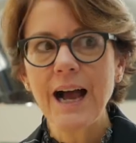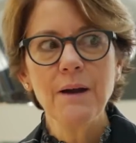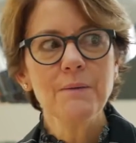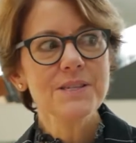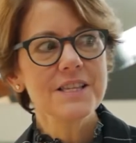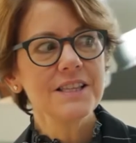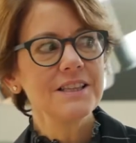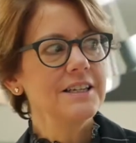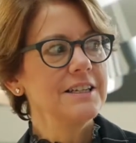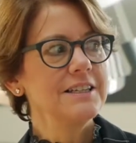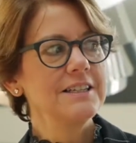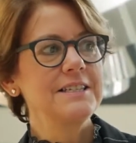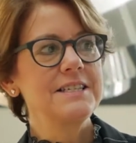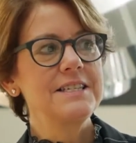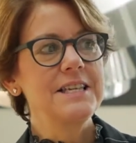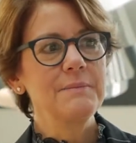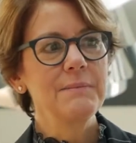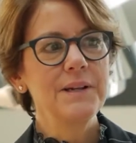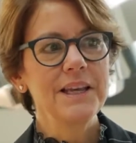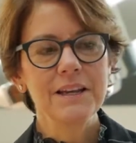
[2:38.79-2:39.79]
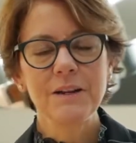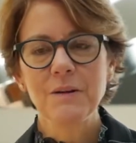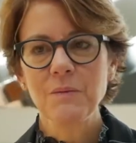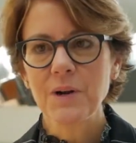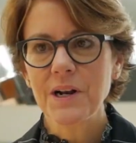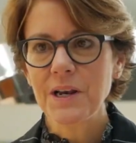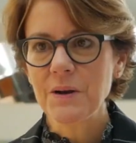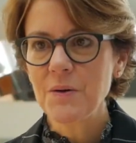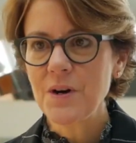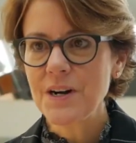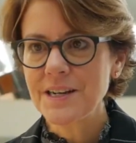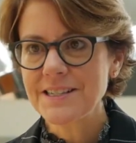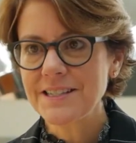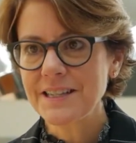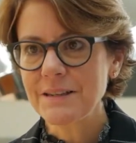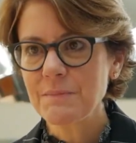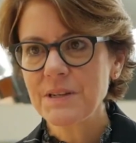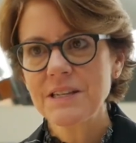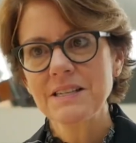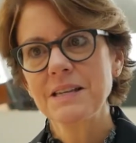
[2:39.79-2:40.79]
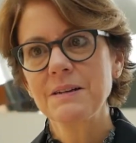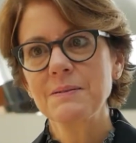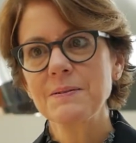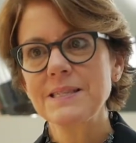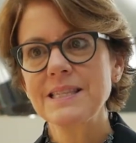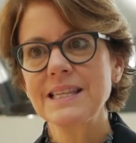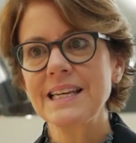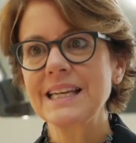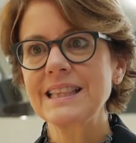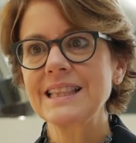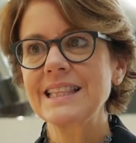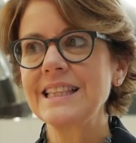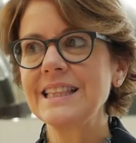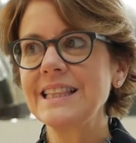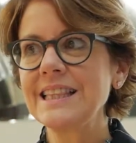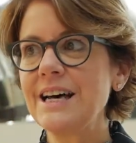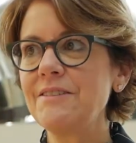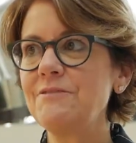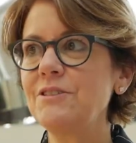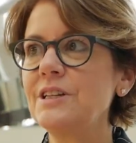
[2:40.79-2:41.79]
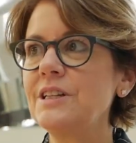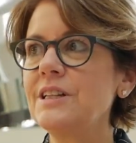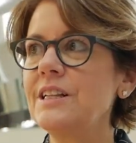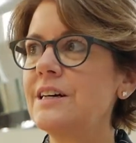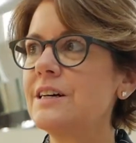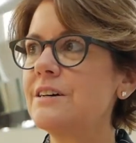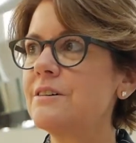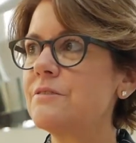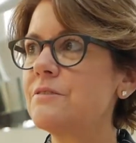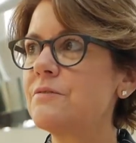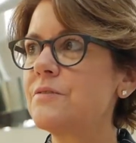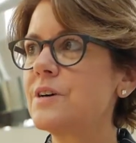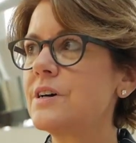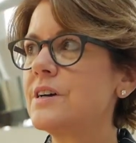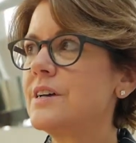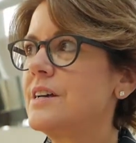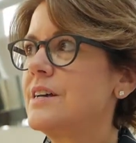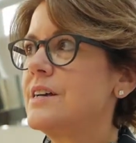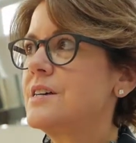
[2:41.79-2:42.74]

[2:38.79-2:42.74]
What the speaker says: I was a little intimidated when I walked in because I was like, the level of